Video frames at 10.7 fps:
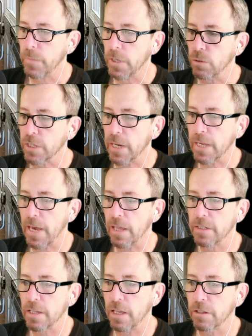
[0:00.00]
It's got a
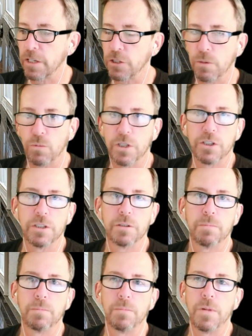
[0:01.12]
galley style kitchen, which
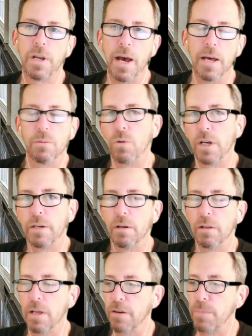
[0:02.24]
is not what
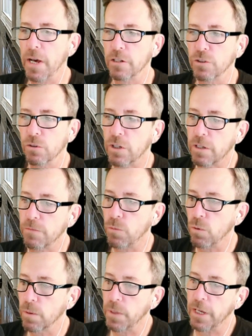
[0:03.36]
a lot of buyers are looking
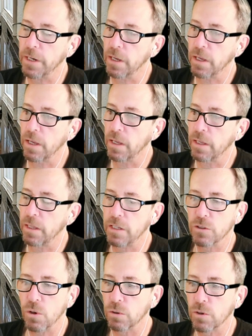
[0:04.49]
for, but in
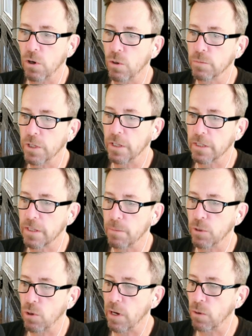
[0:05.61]
these older homes, unless they
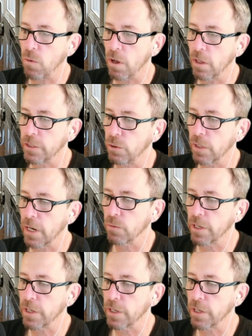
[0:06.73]
blow out a wall and do a lot of